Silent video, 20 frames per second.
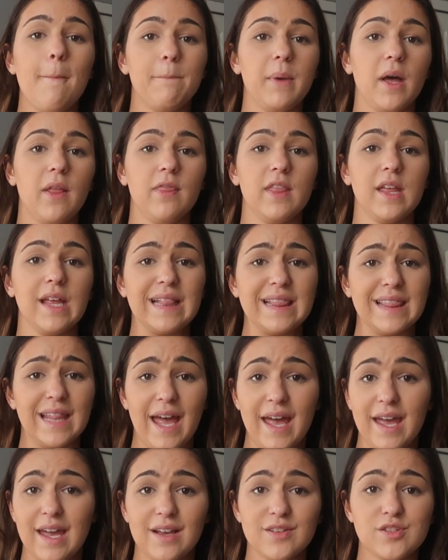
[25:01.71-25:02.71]
But the
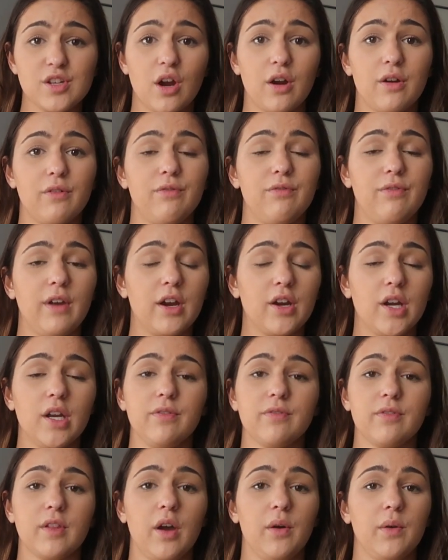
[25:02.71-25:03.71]
legs are very
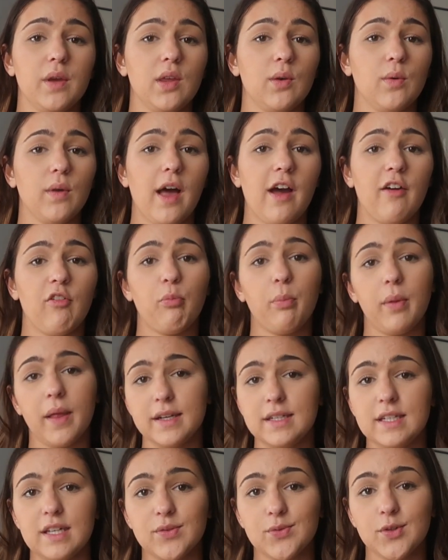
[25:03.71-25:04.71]
flowy. You will have
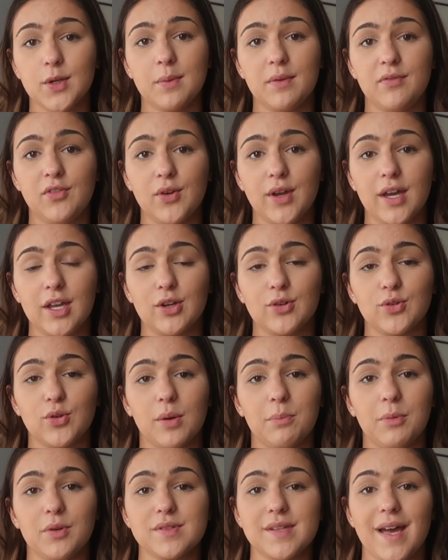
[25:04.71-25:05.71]
plenty of room if you get your
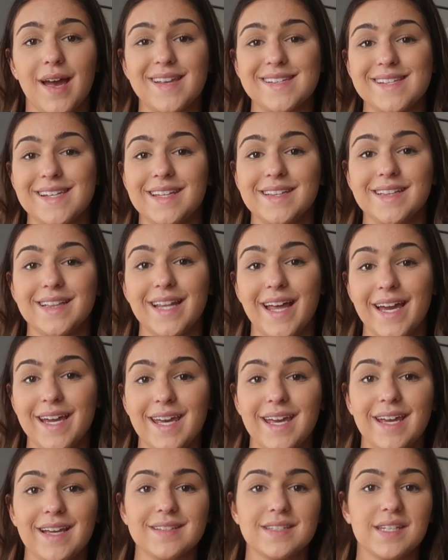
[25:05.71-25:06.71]
normal size in
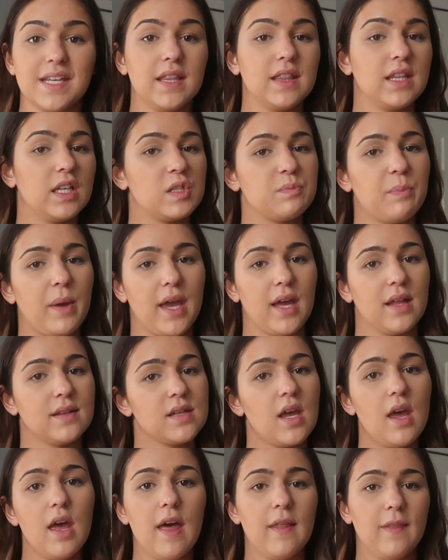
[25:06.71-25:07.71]
leggings in these
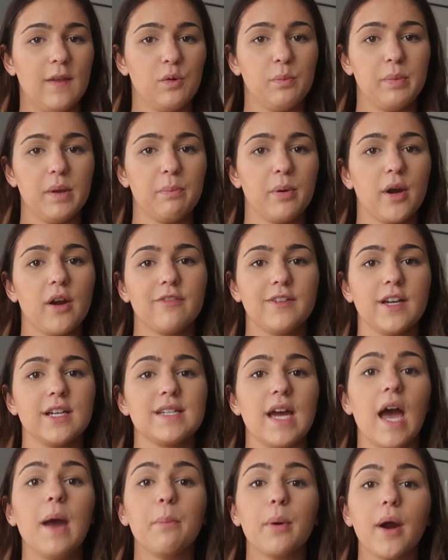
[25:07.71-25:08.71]
pants. They will be
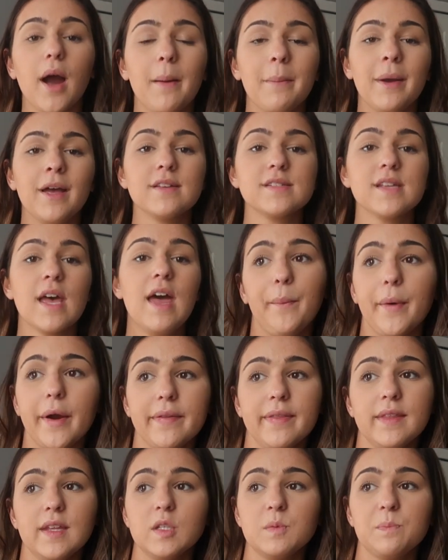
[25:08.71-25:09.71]
perfect, I promise. I
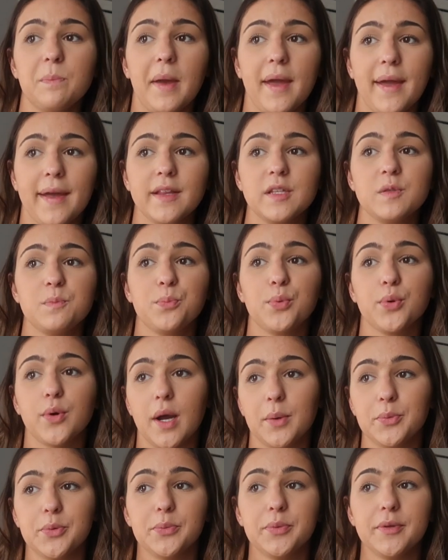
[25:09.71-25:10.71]
wear these pants
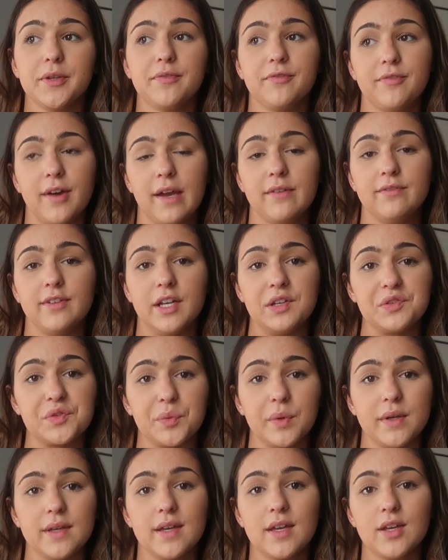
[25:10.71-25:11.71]
probably 5 days
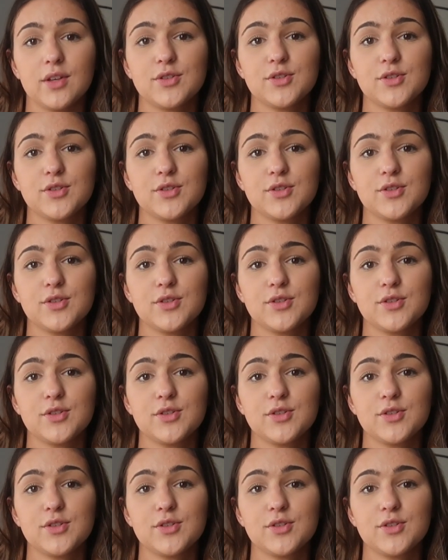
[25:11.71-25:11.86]
a week.